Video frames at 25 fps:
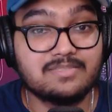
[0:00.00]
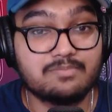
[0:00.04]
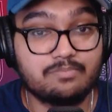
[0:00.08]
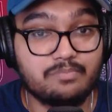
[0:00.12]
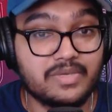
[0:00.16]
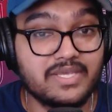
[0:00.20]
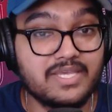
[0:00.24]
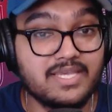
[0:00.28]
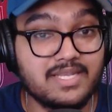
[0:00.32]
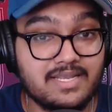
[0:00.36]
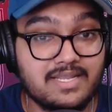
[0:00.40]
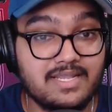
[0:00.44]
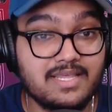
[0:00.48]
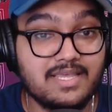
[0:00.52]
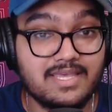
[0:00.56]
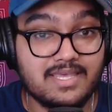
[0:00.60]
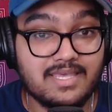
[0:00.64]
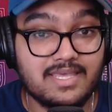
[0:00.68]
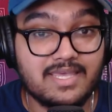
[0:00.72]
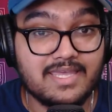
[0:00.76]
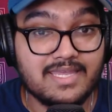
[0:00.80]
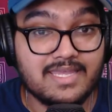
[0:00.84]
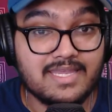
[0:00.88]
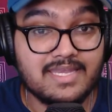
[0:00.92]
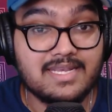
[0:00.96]
been
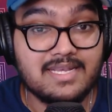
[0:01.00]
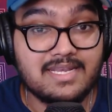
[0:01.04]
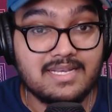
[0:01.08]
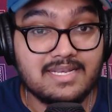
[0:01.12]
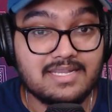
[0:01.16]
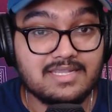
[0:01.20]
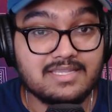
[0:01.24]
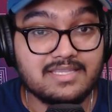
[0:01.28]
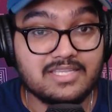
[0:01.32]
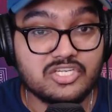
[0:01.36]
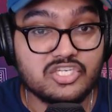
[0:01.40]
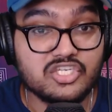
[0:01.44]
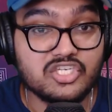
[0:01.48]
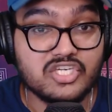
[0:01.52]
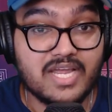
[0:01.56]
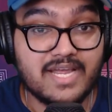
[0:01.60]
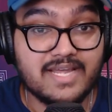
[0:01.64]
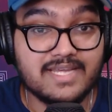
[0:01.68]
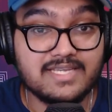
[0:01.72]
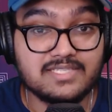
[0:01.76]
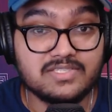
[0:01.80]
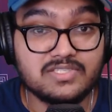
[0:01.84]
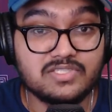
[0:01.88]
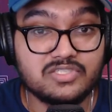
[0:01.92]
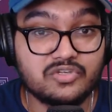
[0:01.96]
in the
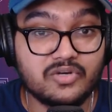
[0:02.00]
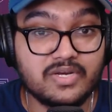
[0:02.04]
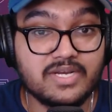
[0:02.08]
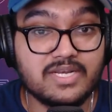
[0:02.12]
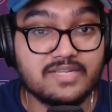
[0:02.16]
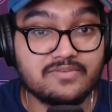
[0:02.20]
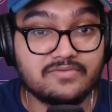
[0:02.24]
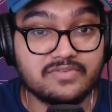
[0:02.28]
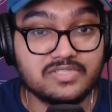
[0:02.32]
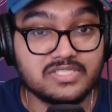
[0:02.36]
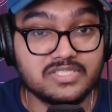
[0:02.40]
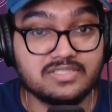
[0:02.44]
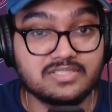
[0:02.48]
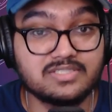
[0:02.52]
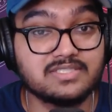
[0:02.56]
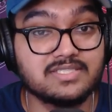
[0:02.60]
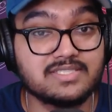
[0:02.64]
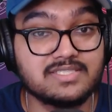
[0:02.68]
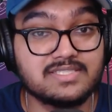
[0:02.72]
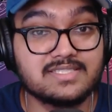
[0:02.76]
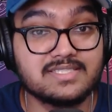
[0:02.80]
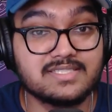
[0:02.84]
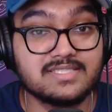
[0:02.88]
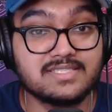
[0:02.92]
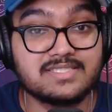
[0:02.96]
Giants training facility
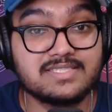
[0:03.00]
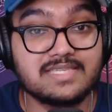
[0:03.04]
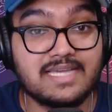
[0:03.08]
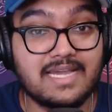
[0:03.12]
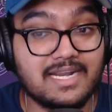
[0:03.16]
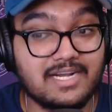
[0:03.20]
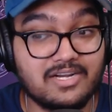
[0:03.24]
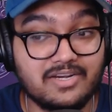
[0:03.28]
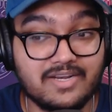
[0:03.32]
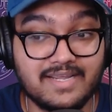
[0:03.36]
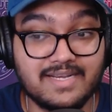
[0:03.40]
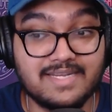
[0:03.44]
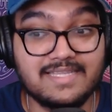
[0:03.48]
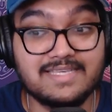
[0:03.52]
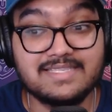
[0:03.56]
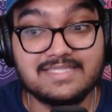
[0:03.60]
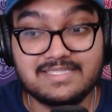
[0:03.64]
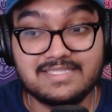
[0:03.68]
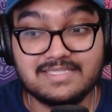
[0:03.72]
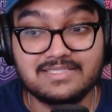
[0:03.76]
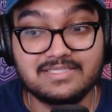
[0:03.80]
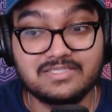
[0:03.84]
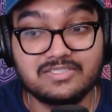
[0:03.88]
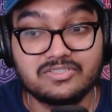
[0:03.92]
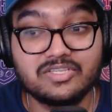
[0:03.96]
since Saturday, and he's
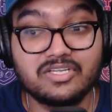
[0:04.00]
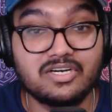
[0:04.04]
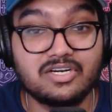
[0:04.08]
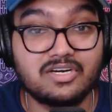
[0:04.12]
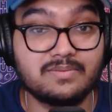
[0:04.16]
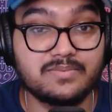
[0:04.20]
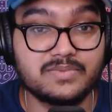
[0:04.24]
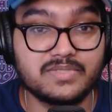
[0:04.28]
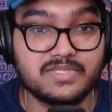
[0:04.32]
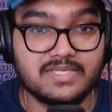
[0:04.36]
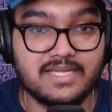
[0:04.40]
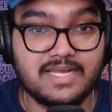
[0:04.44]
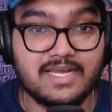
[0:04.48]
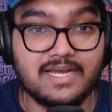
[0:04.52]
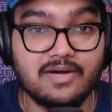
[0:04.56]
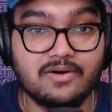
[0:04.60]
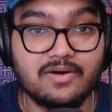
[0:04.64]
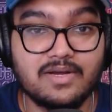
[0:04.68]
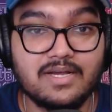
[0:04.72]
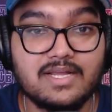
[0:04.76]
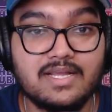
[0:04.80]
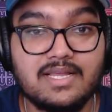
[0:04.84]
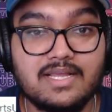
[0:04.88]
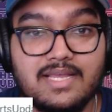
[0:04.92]
still there up to now.